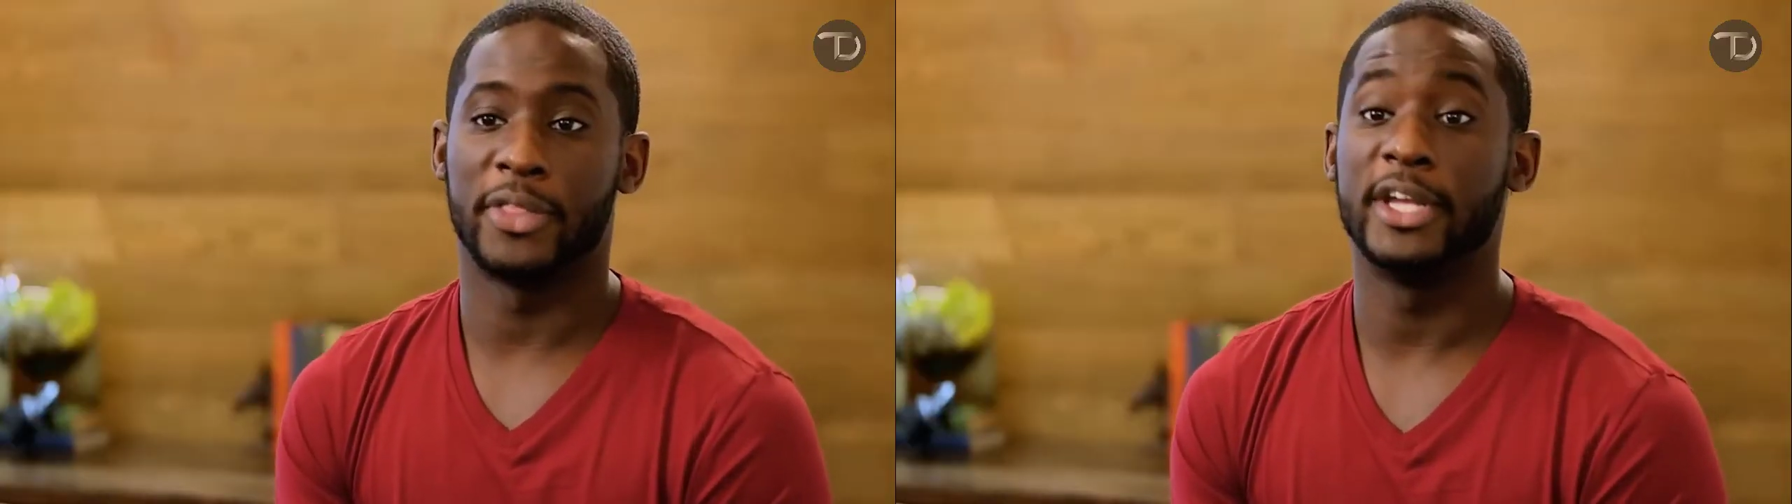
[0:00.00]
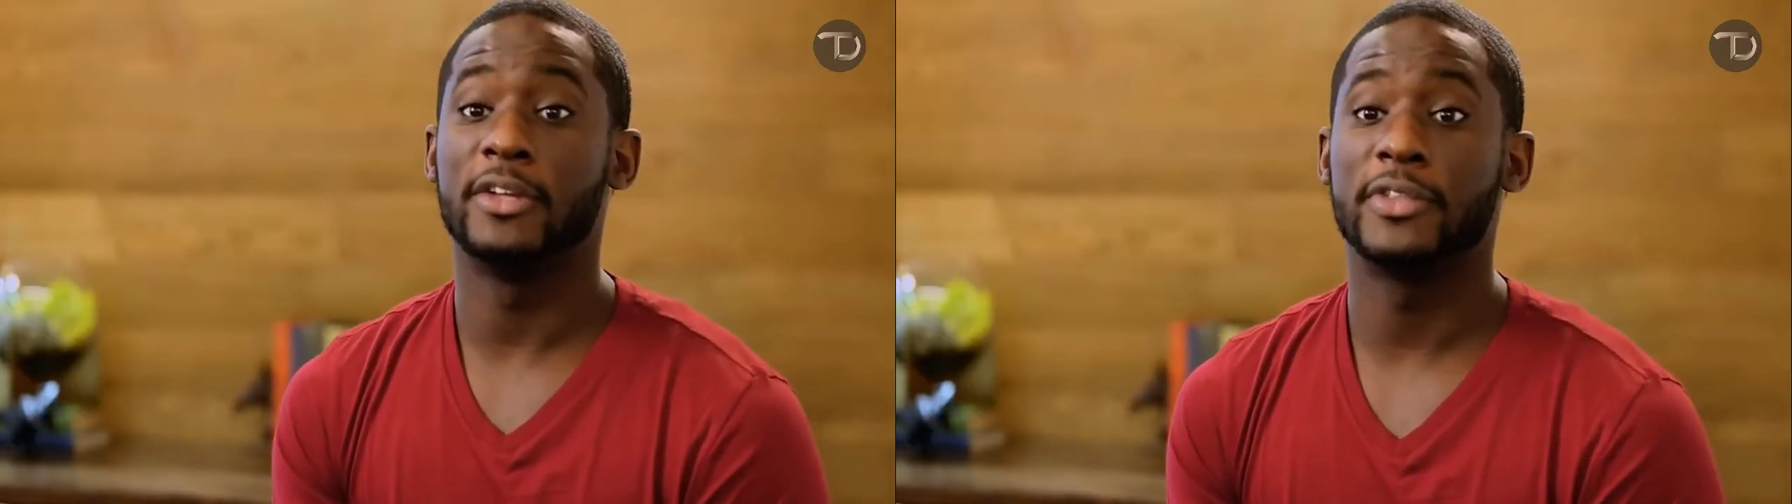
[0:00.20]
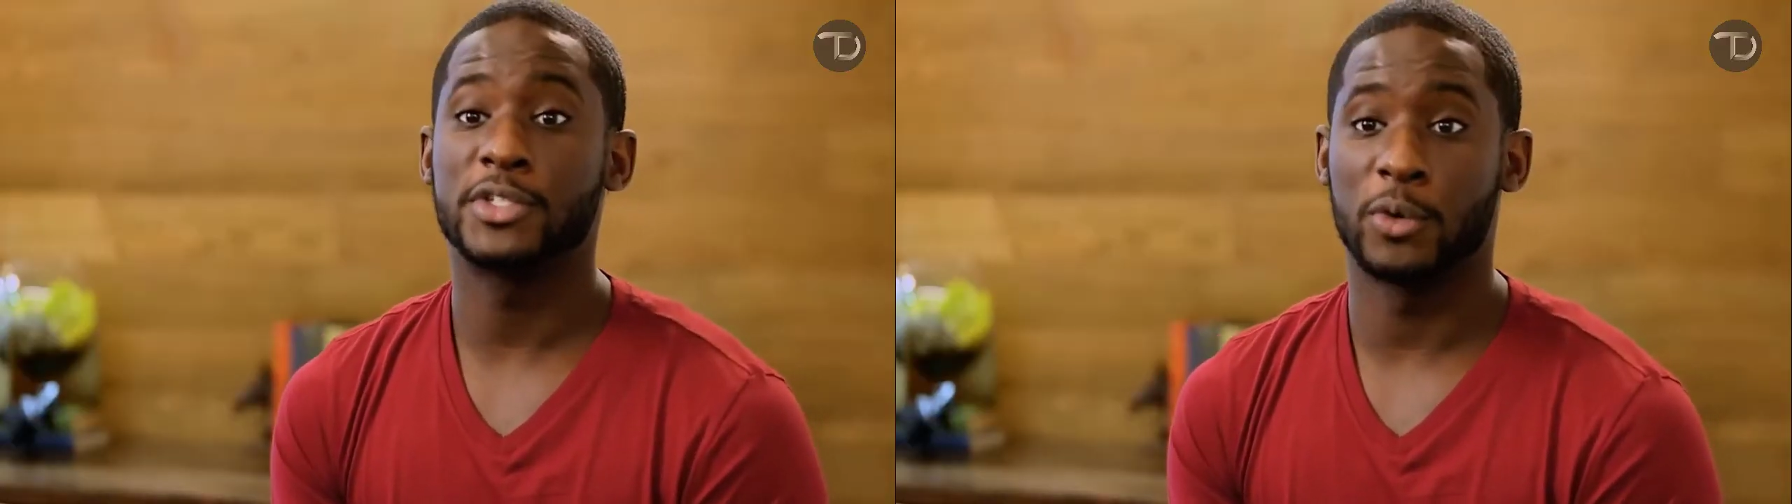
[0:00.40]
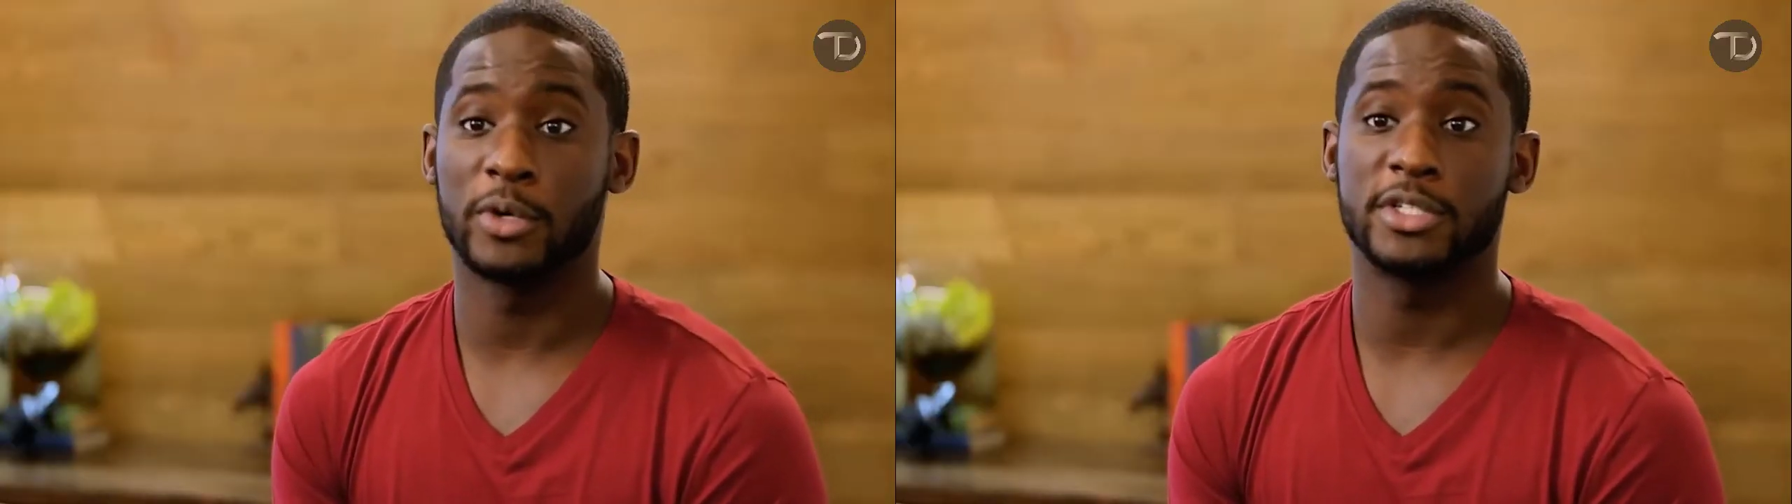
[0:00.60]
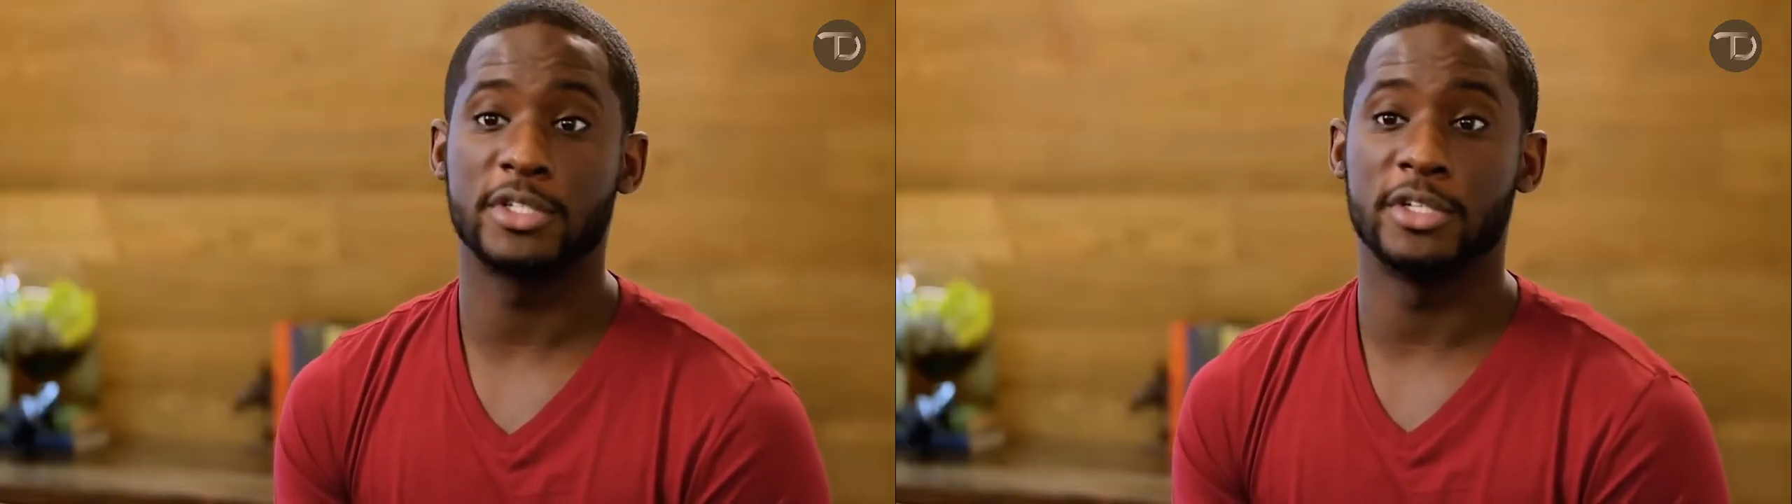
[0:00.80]
the end of this
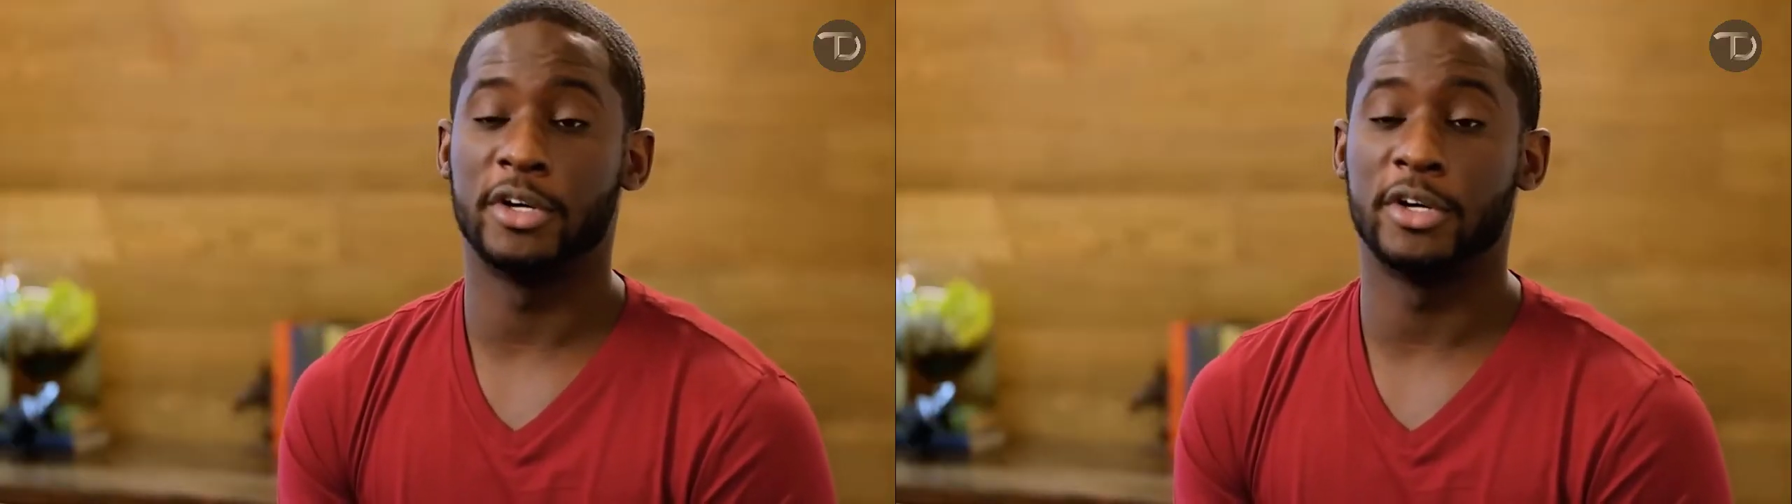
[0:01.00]
course,